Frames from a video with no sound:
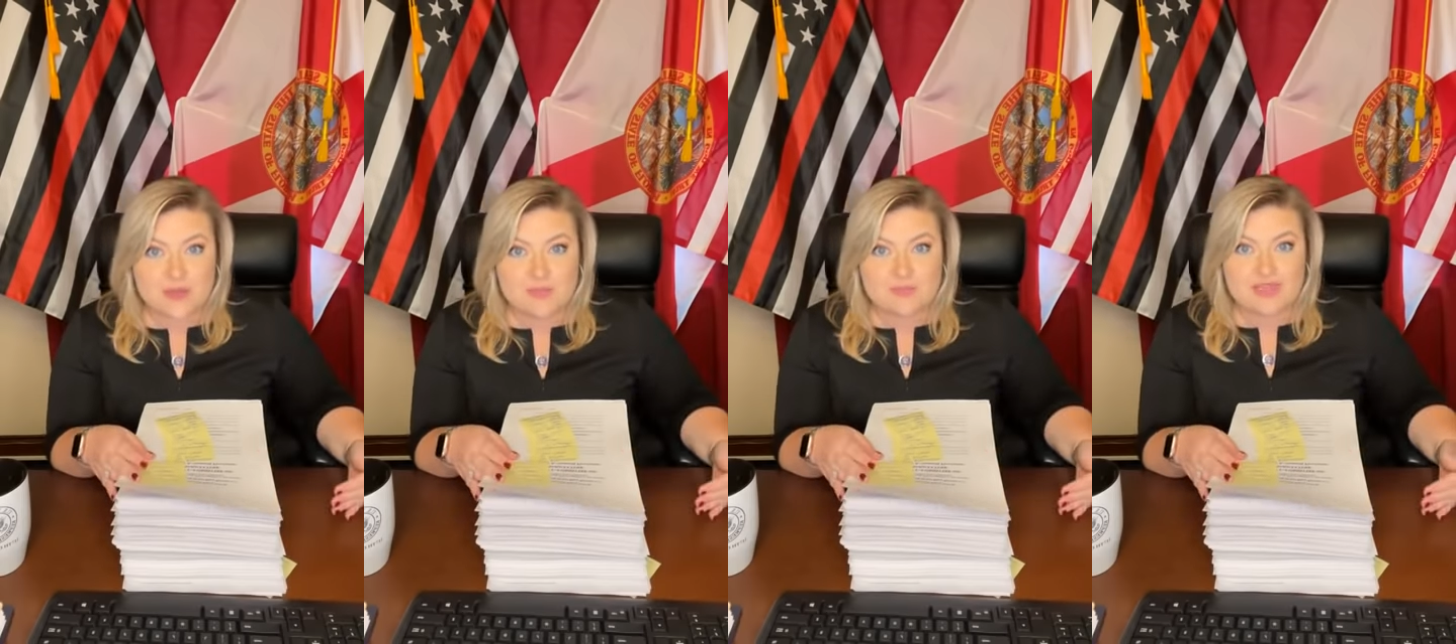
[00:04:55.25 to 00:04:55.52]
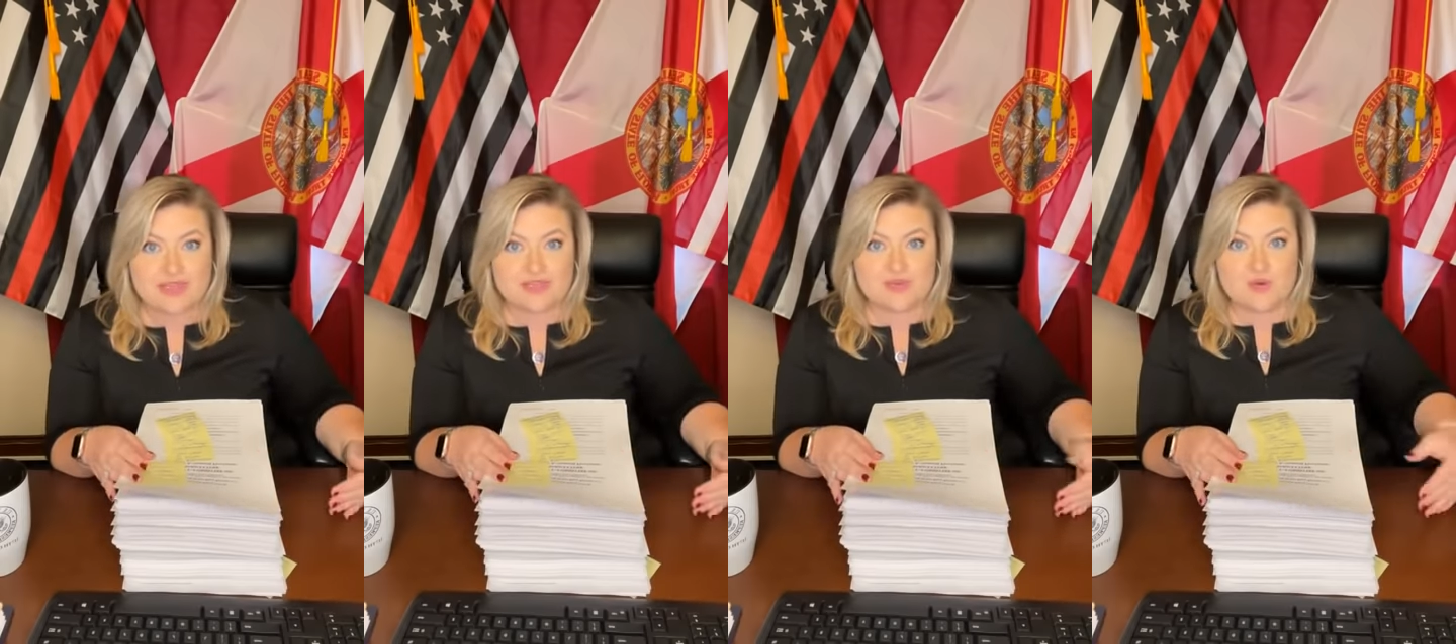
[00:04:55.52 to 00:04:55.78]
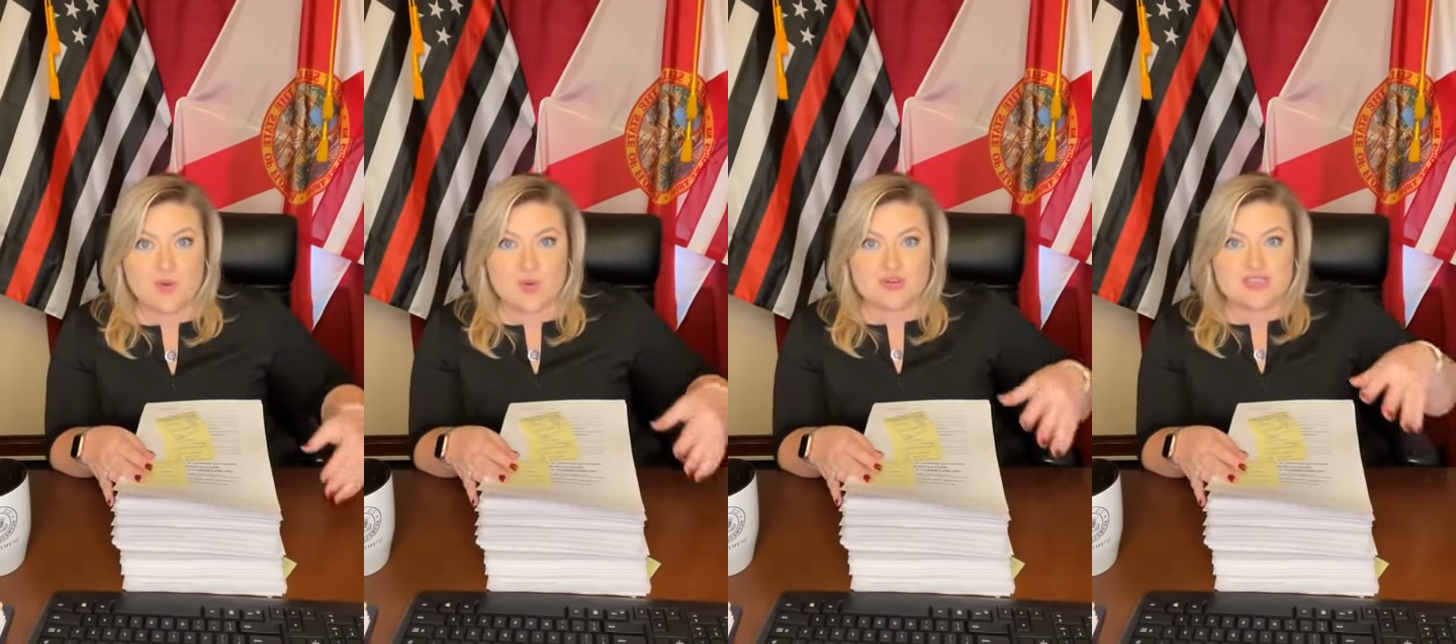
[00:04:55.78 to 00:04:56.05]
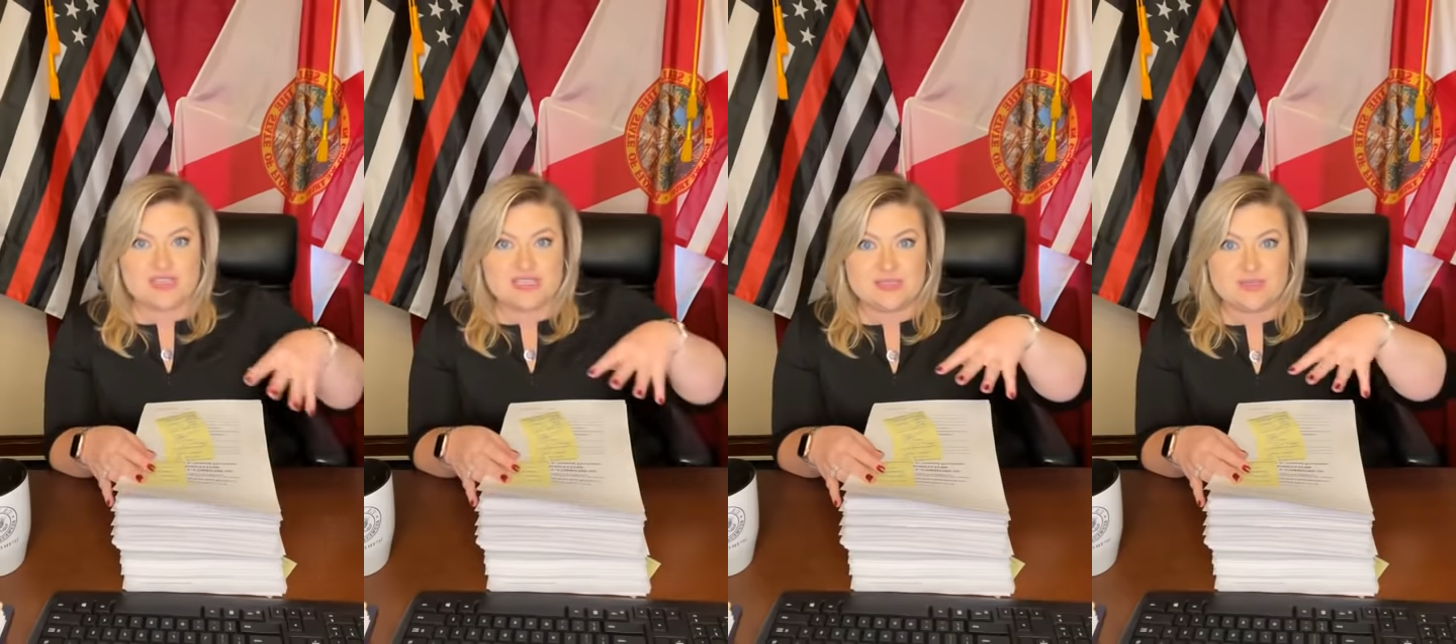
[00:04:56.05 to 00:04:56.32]
because of
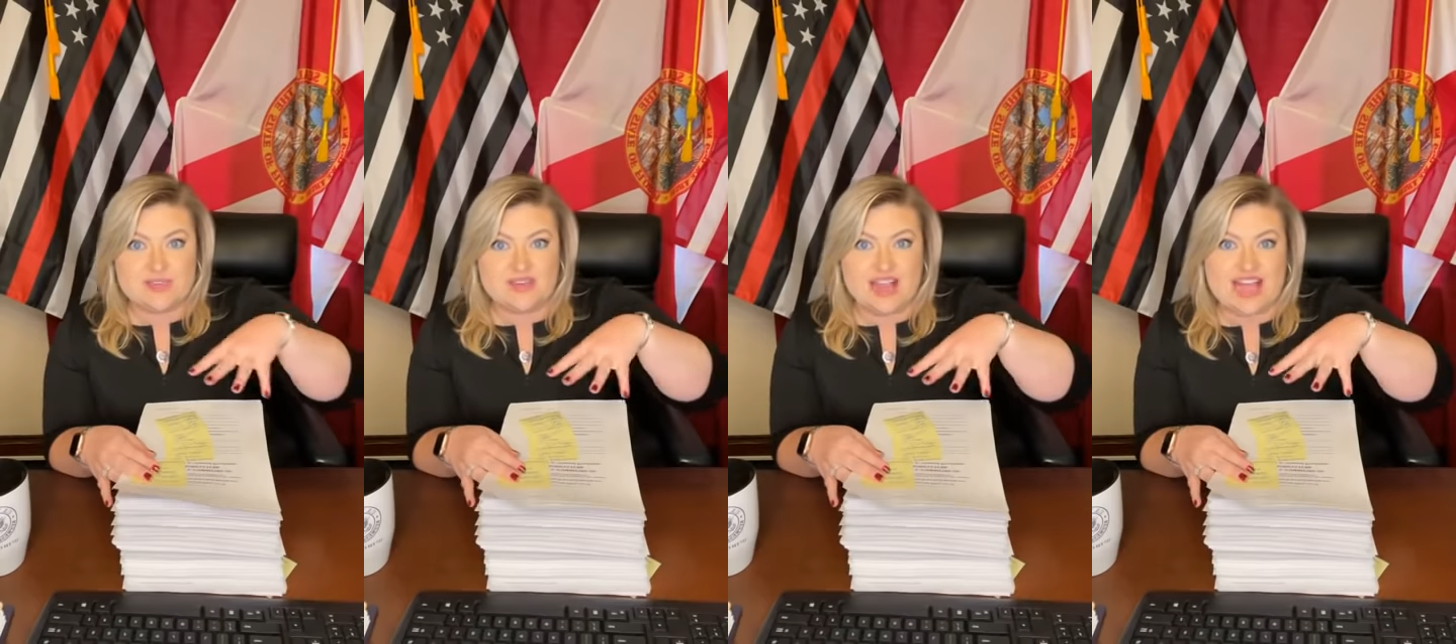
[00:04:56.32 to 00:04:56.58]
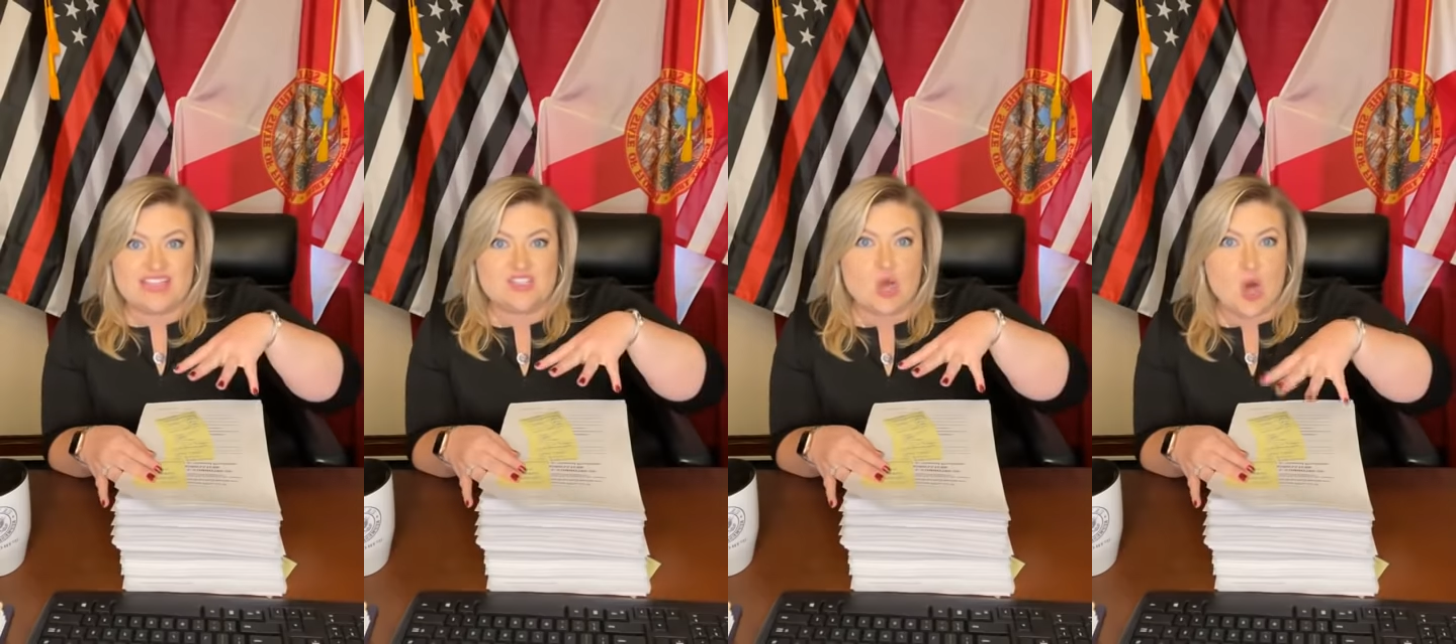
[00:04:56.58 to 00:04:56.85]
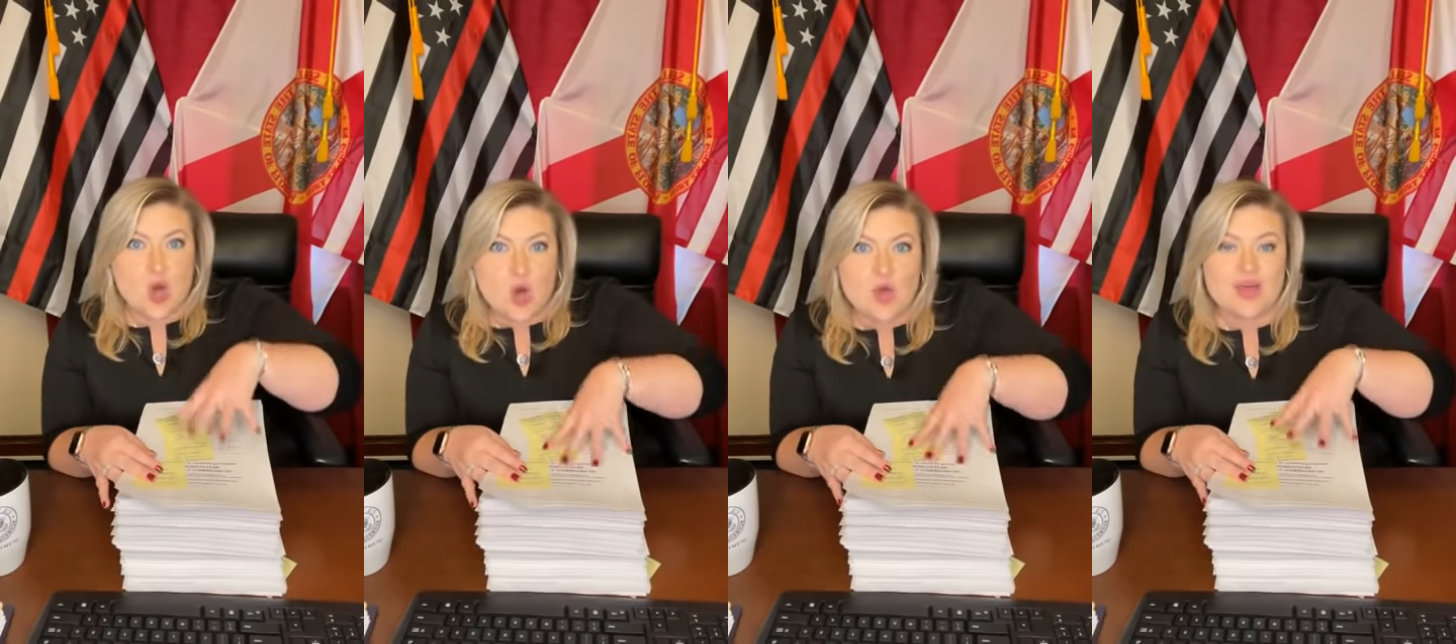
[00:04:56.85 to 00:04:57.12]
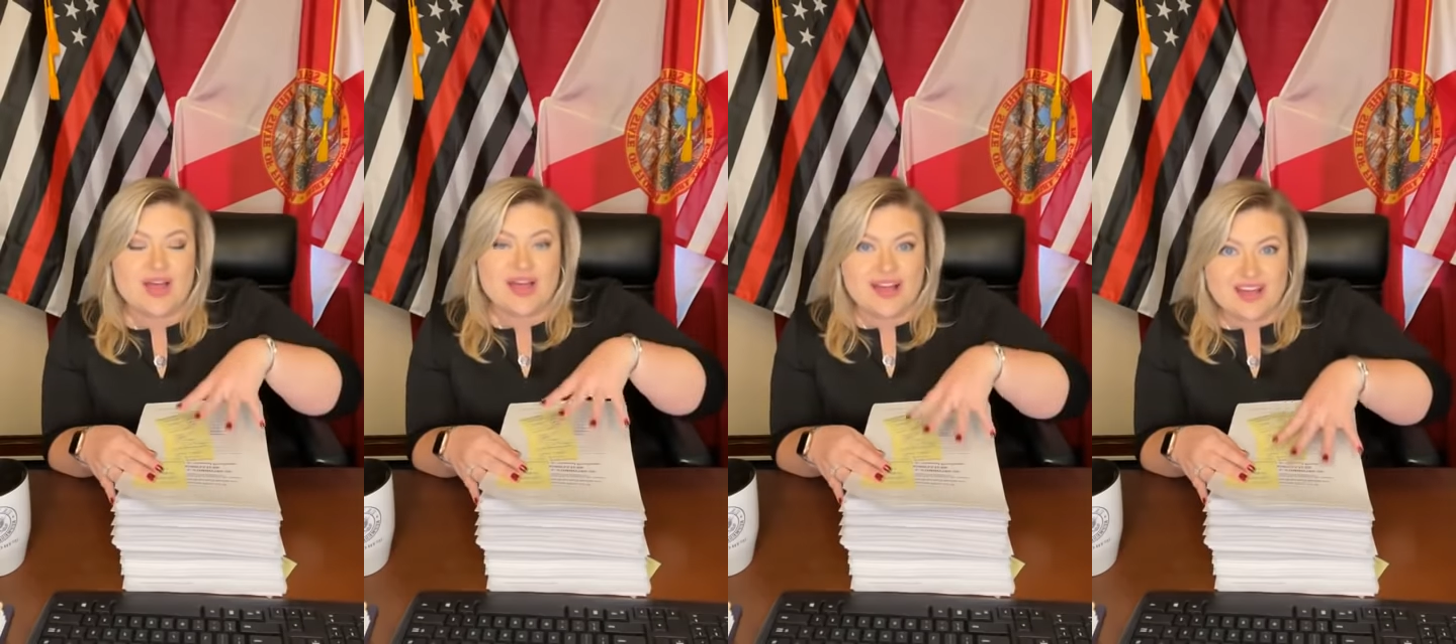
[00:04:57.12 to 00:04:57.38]
course this bill has
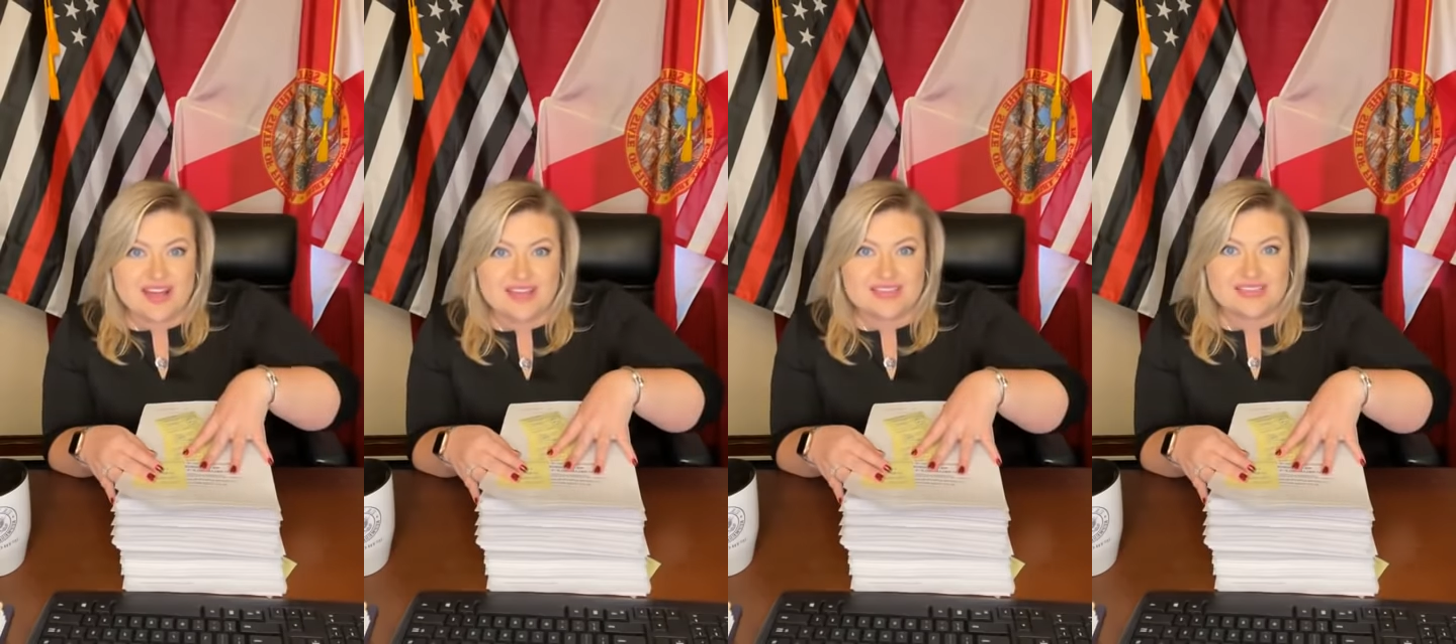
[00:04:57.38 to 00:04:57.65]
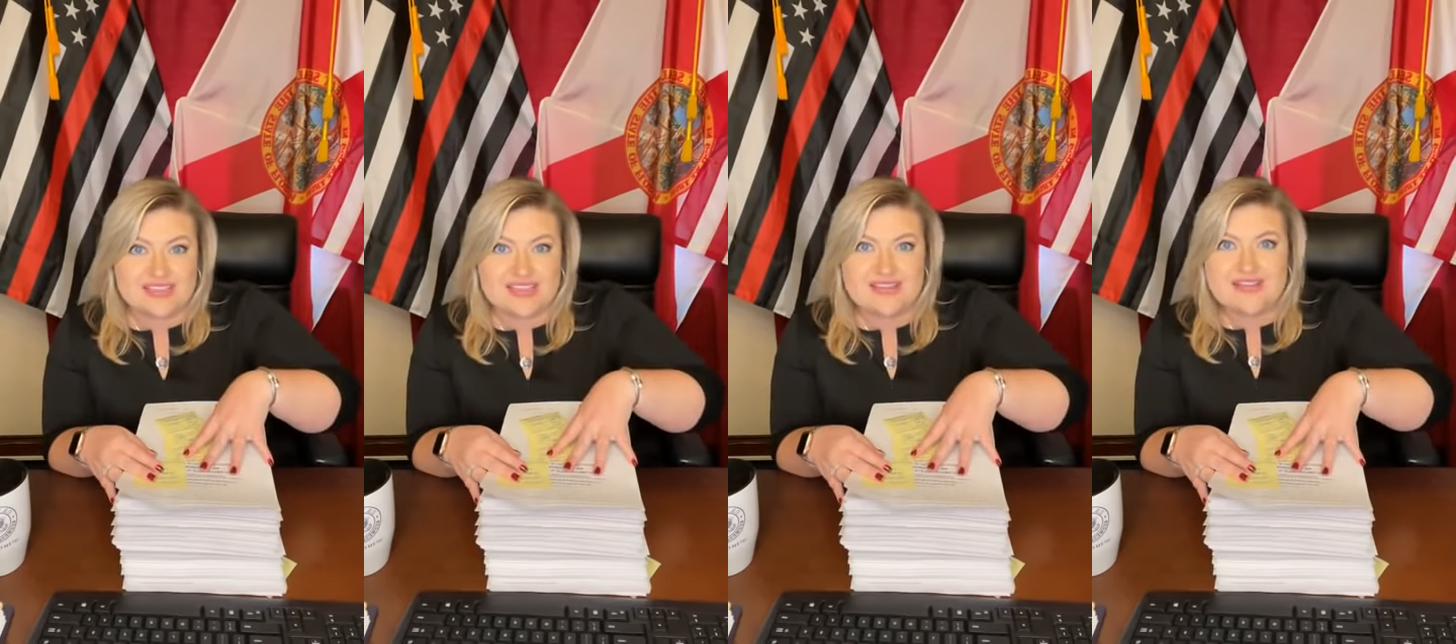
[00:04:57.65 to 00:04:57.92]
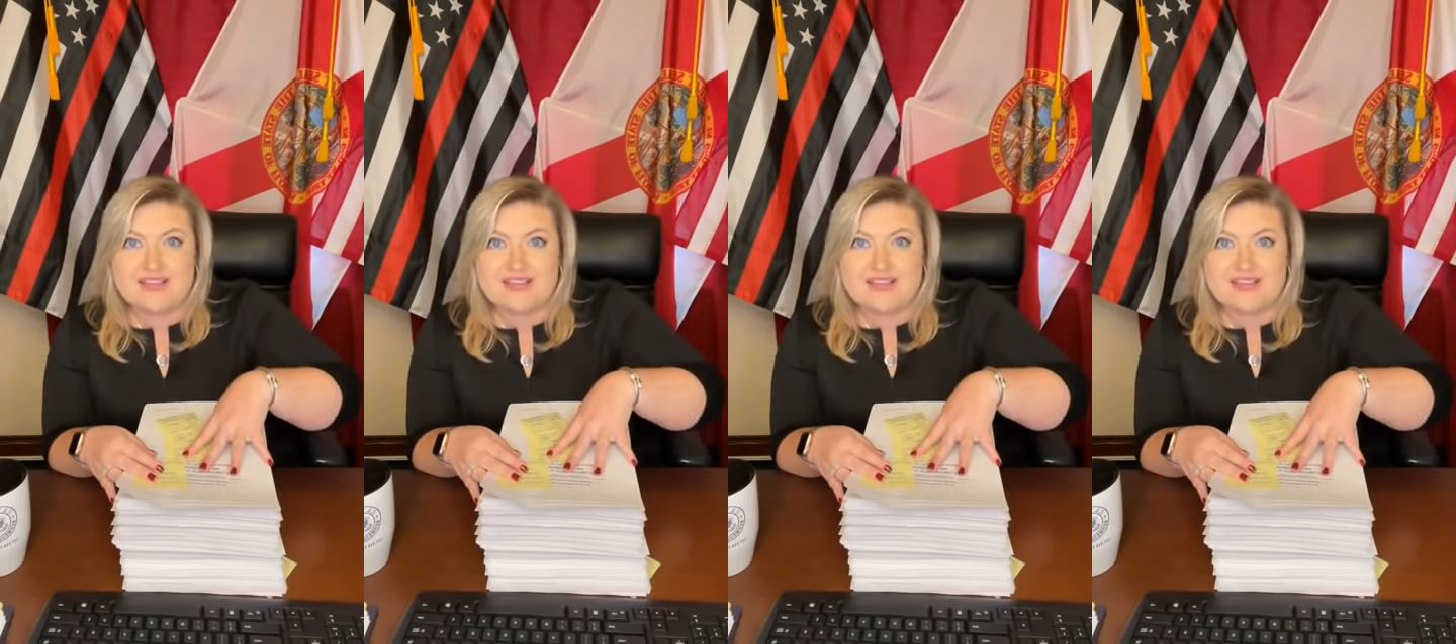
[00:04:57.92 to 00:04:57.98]
all kinds